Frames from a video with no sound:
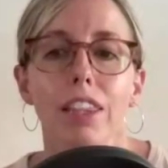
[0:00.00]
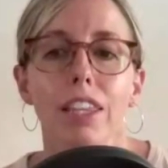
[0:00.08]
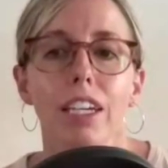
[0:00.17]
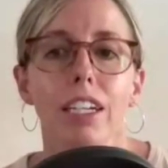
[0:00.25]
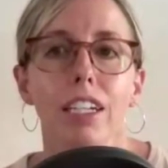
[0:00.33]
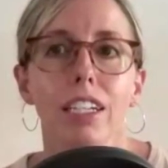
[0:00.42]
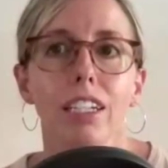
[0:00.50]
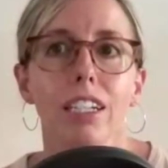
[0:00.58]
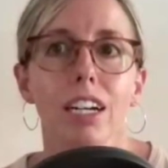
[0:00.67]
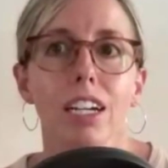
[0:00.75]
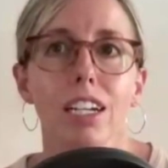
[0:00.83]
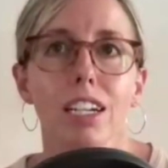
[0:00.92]

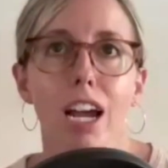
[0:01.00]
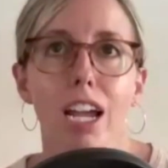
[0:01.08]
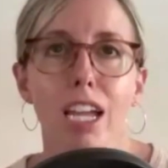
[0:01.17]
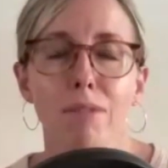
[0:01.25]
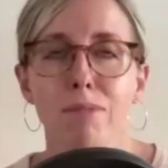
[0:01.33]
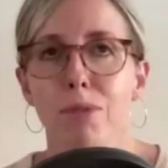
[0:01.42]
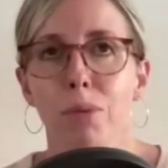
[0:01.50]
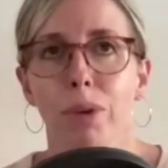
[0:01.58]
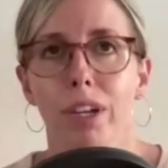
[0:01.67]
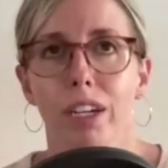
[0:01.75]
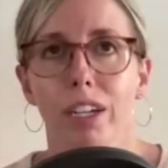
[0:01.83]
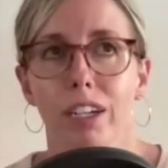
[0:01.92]
there are times
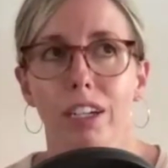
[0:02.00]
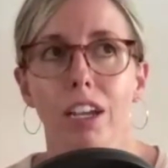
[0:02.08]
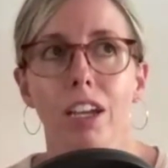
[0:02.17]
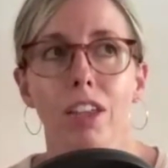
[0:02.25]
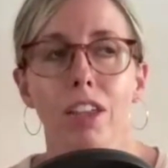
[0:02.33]
where